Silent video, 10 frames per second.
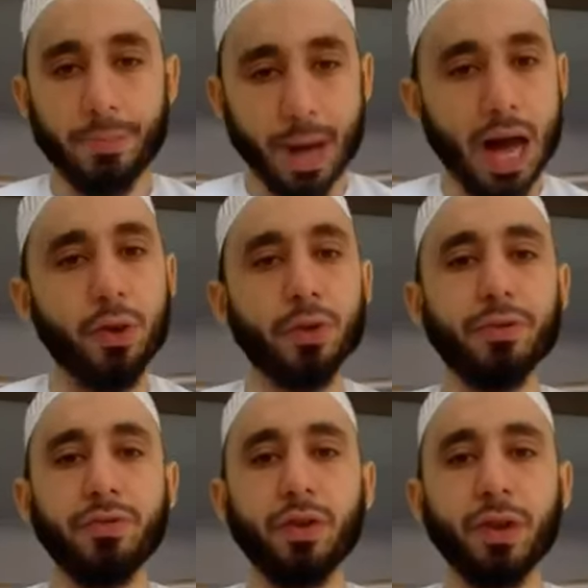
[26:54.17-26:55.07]

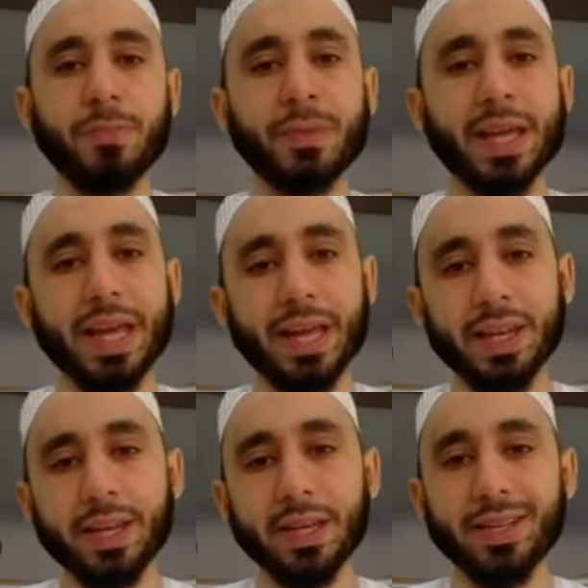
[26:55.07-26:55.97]
powerful
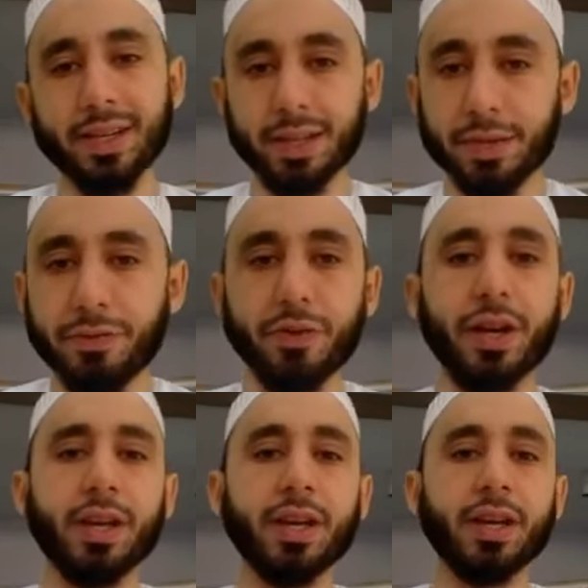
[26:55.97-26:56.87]
in
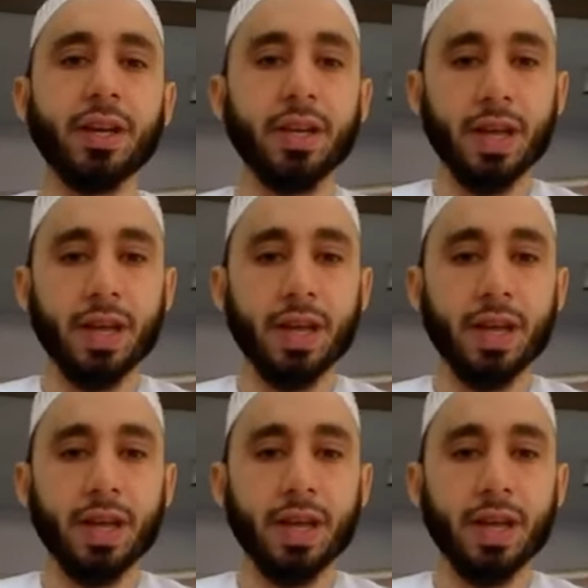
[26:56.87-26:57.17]
delivering